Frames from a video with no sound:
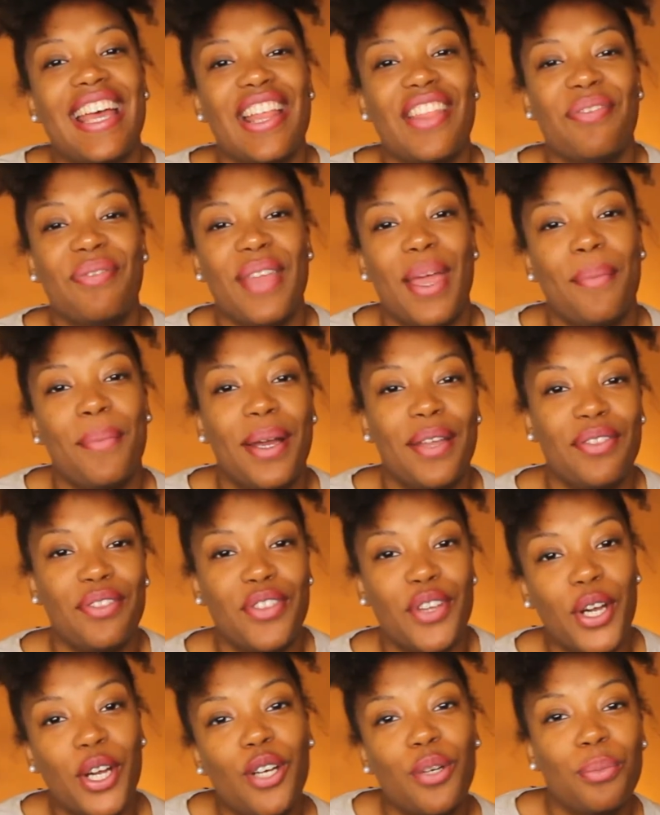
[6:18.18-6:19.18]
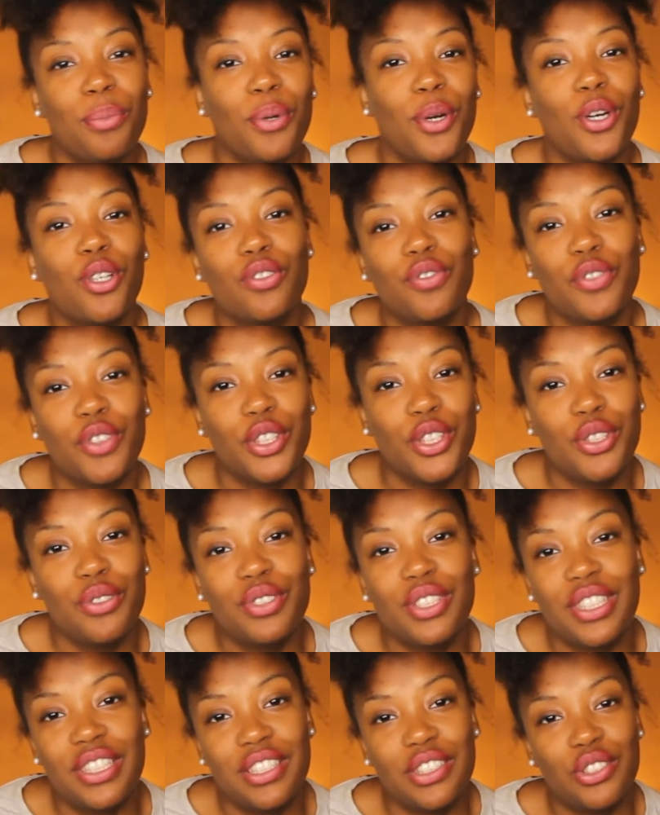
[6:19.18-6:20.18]
Now, my third pro for
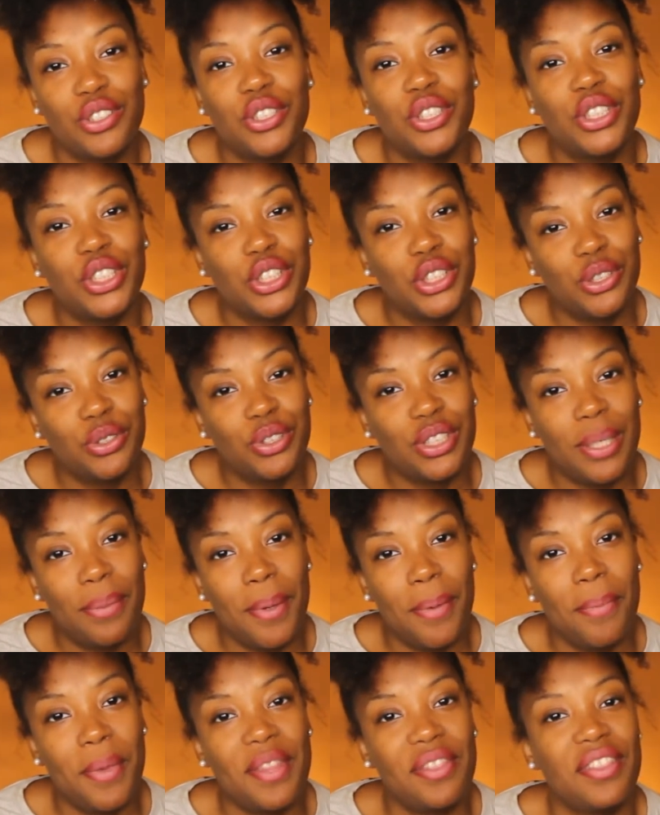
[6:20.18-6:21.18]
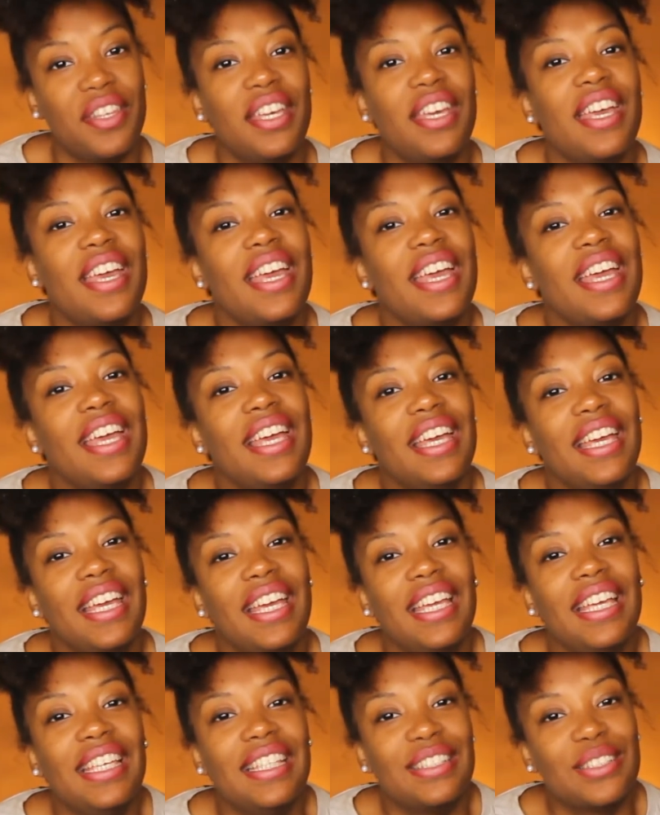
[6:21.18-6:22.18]
using the traditional Chebe method
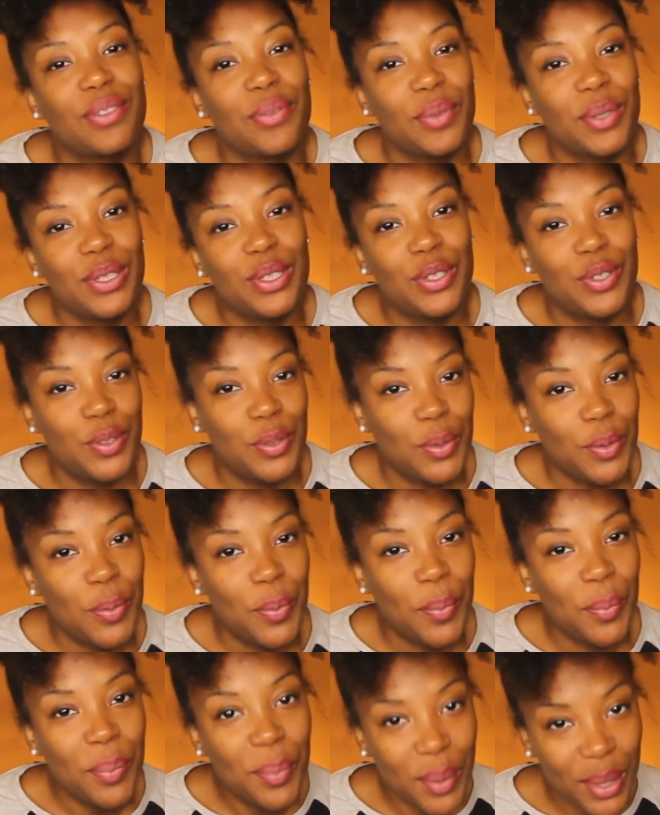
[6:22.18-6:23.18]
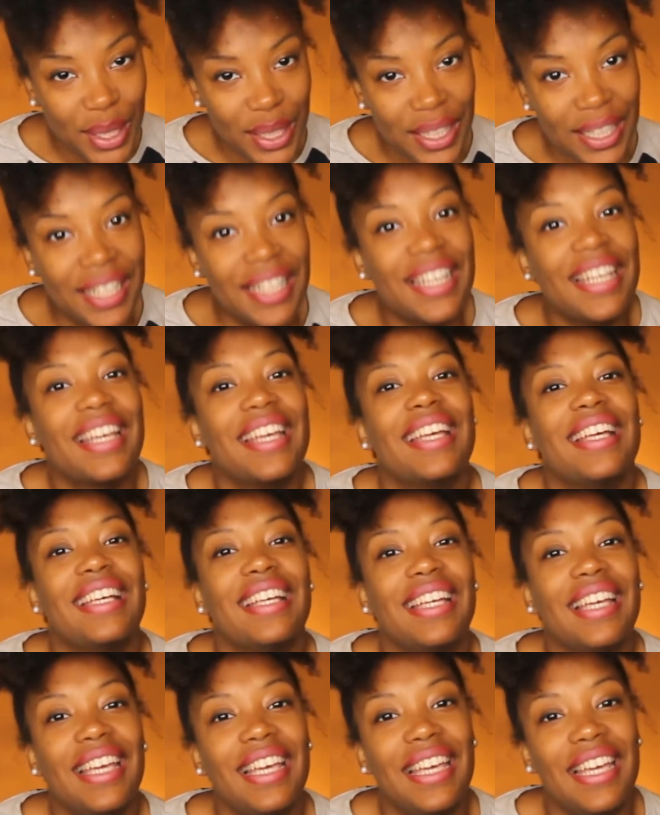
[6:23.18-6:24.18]
is going to be,
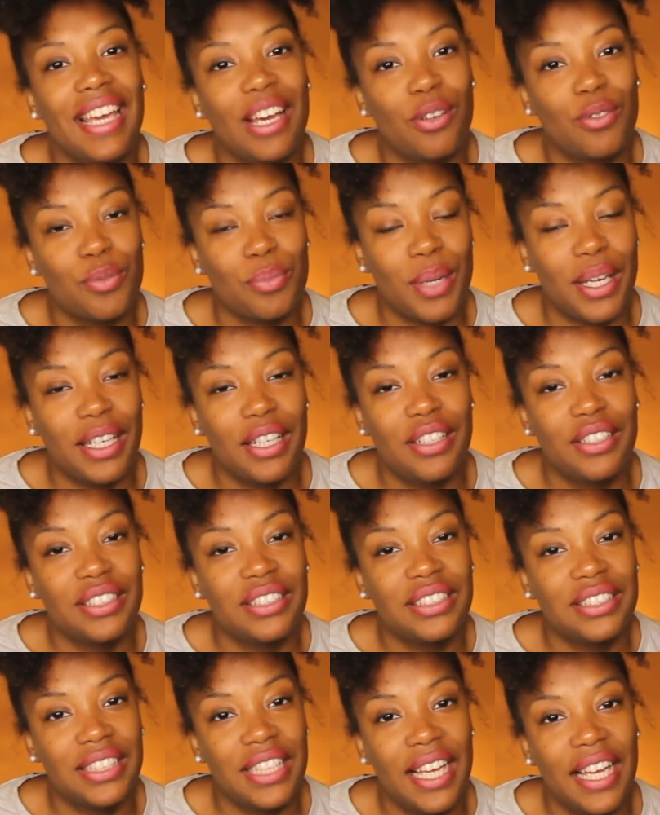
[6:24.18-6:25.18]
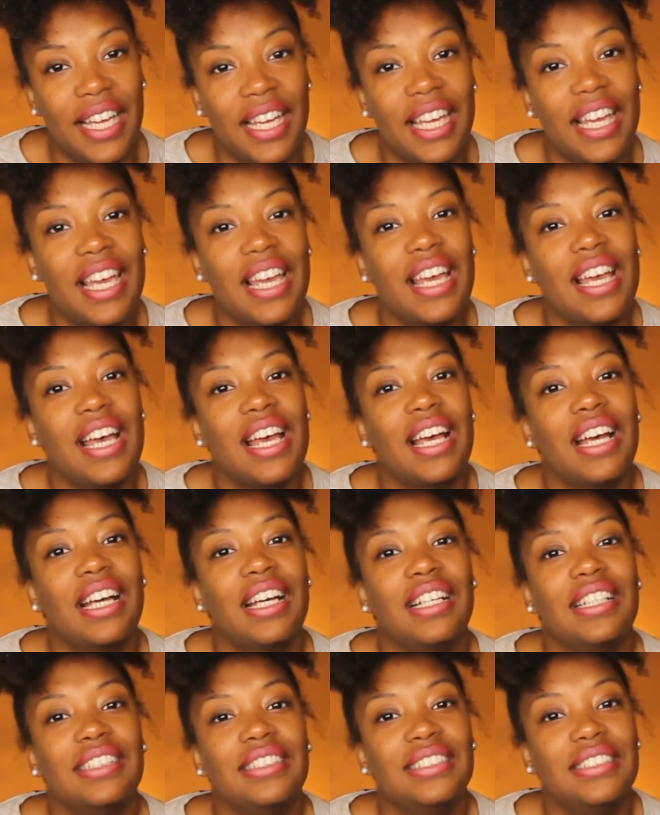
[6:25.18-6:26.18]
it helps my hair stay
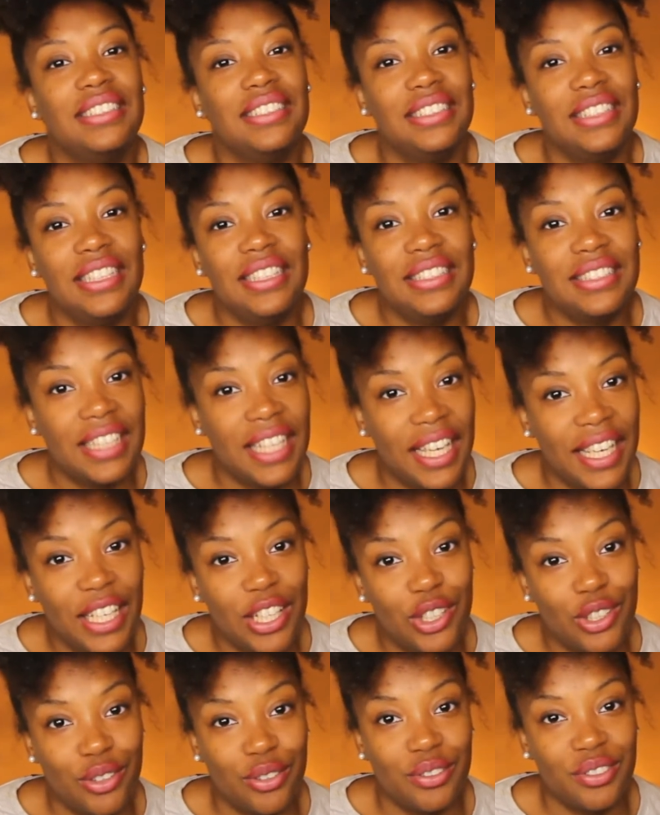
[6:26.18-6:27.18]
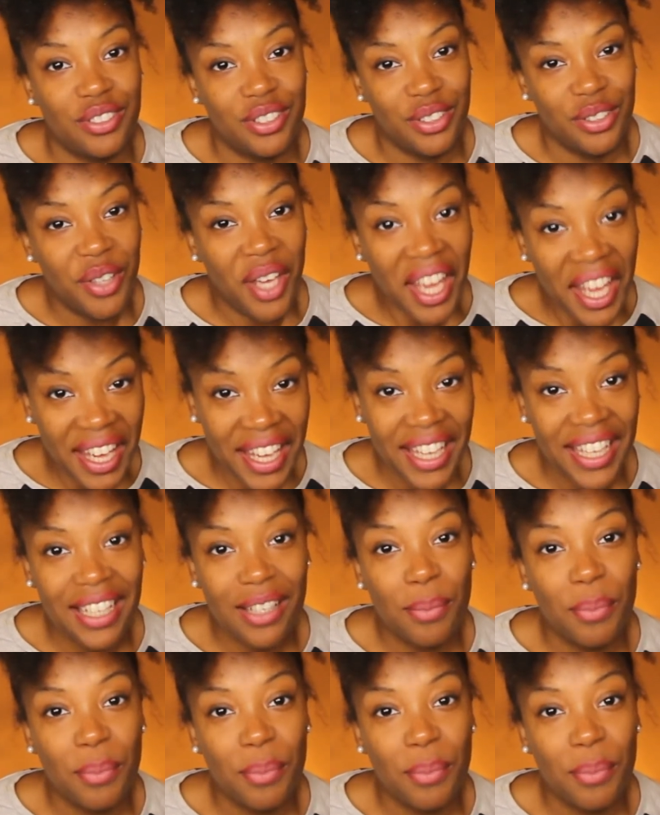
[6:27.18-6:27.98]
detangled, okay?